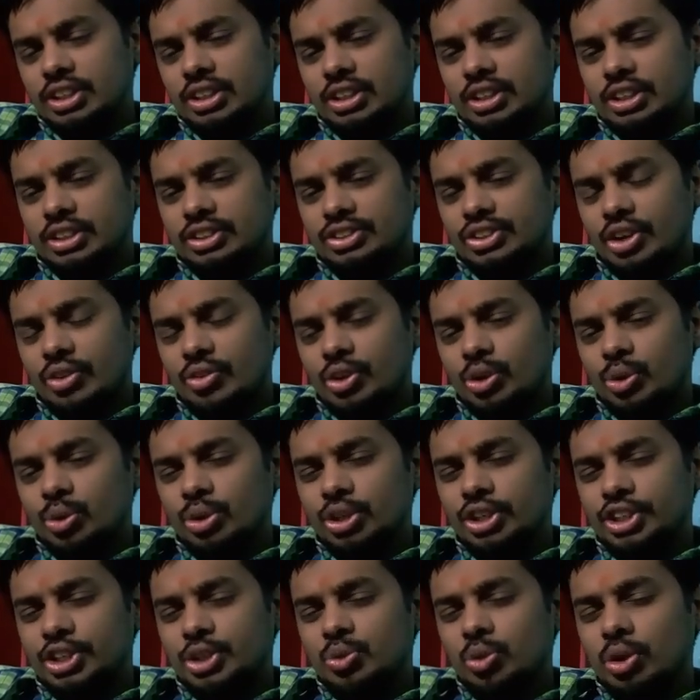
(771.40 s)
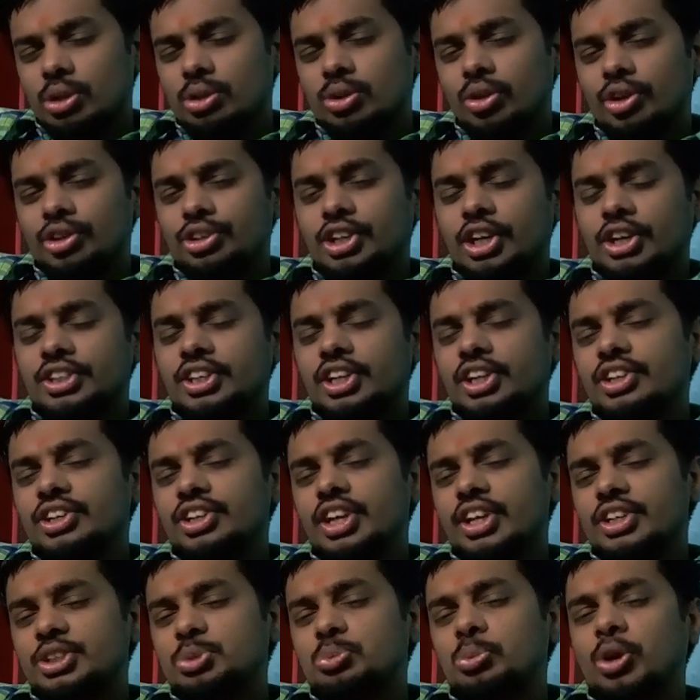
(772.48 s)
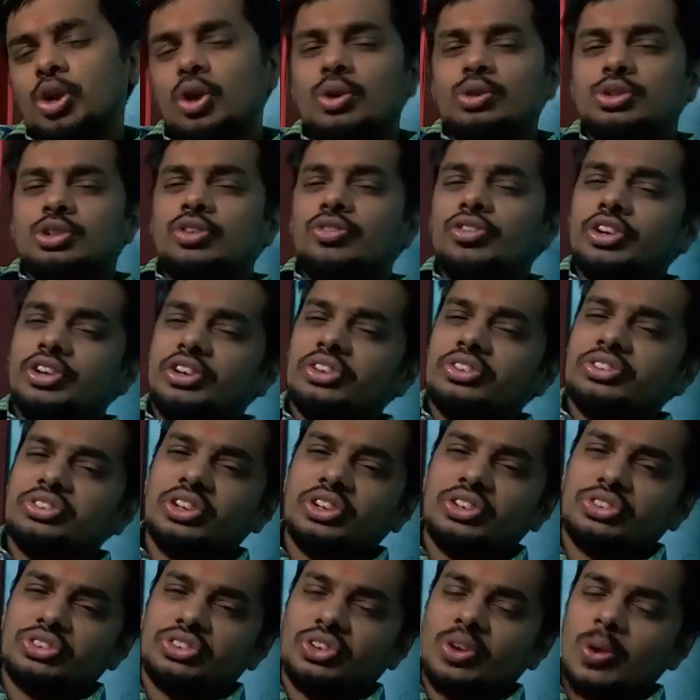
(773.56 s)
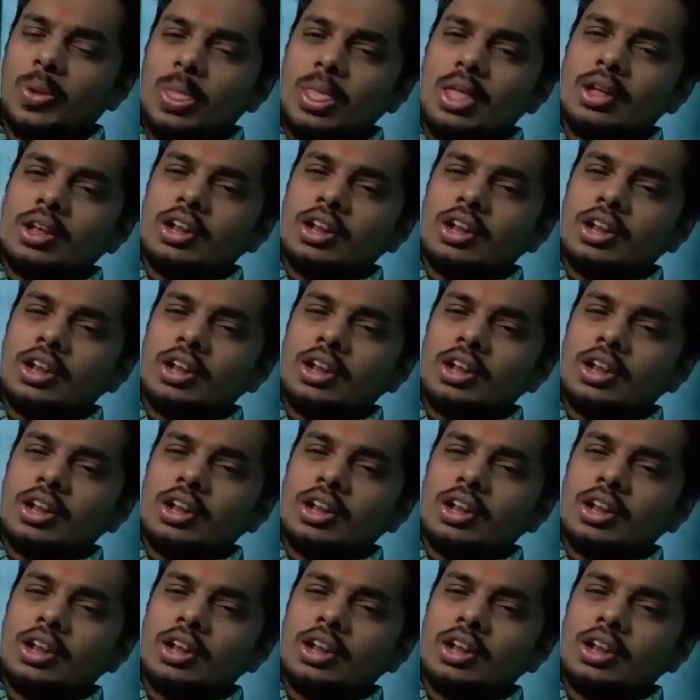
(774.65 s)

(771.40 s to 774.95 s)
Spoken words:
they were only 12 or 13 days because of a disease.